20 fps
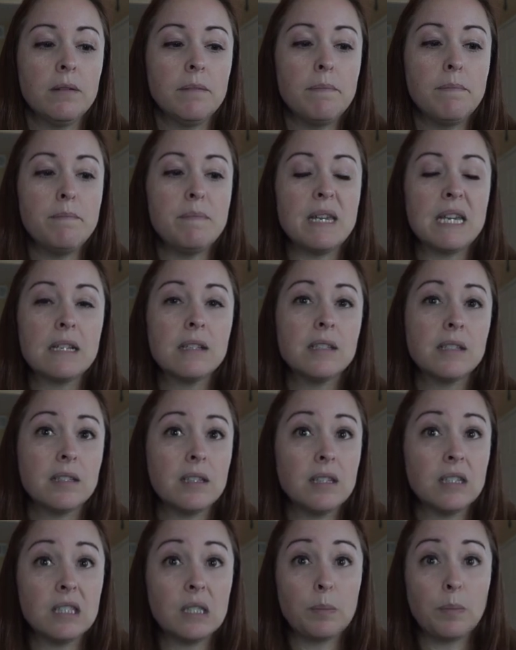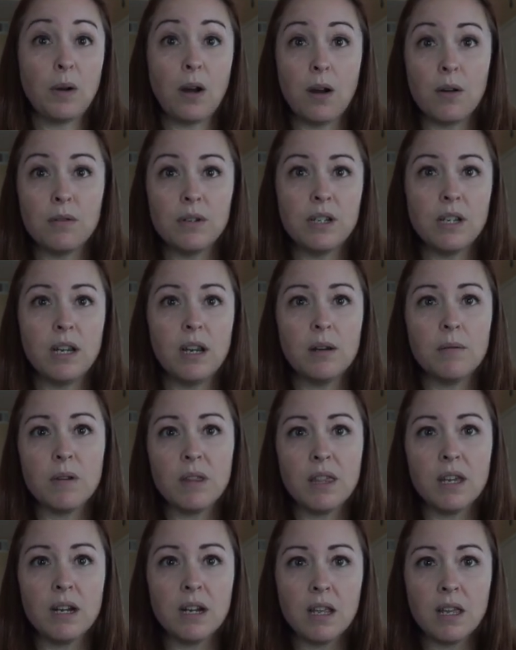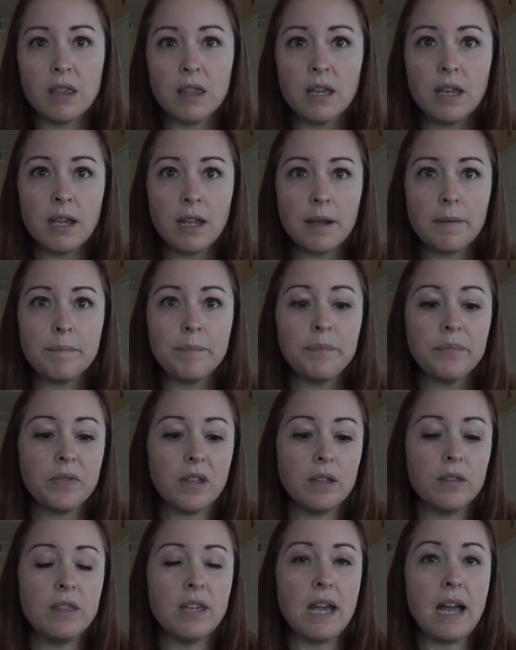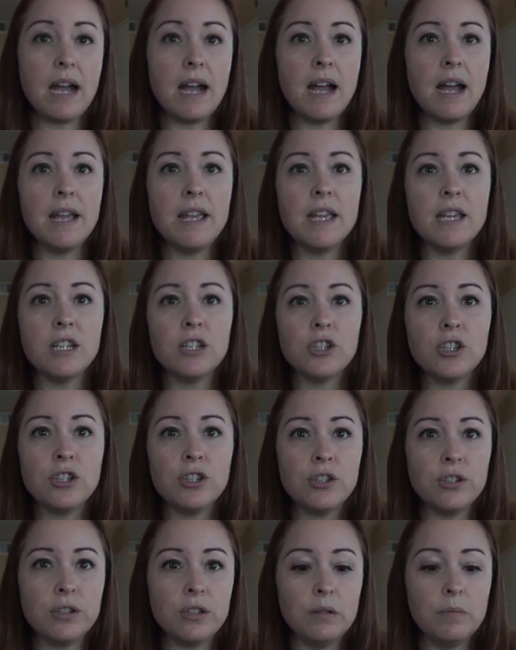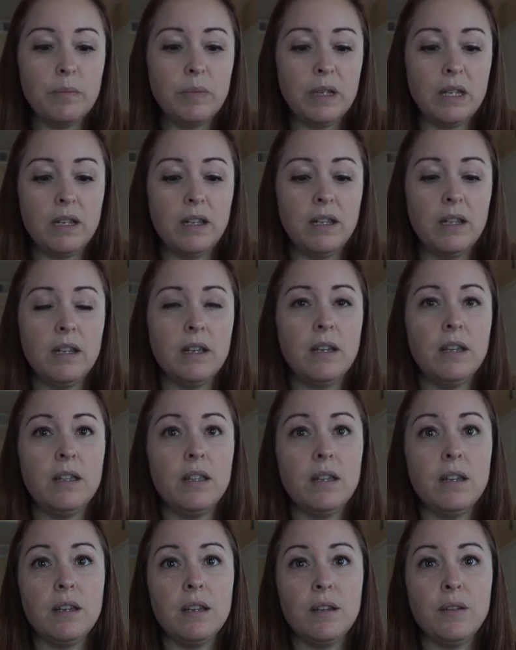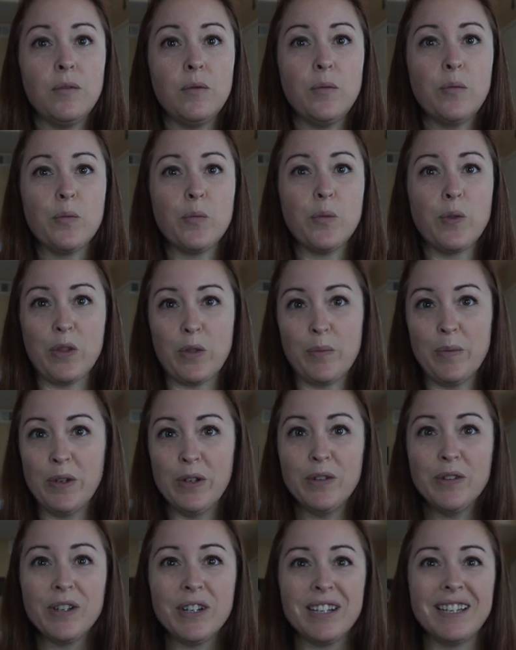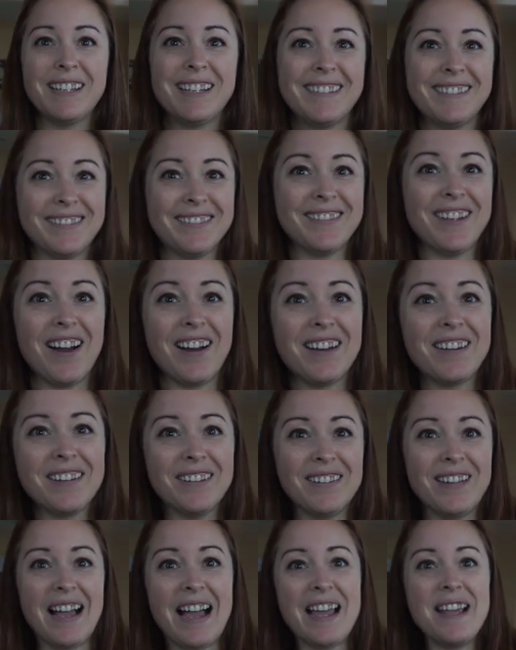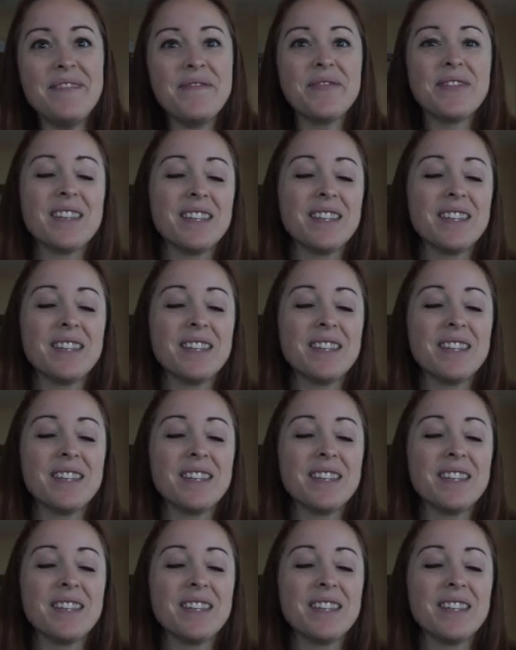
mix this protein with anything, that it should be with milk, not gonna lie.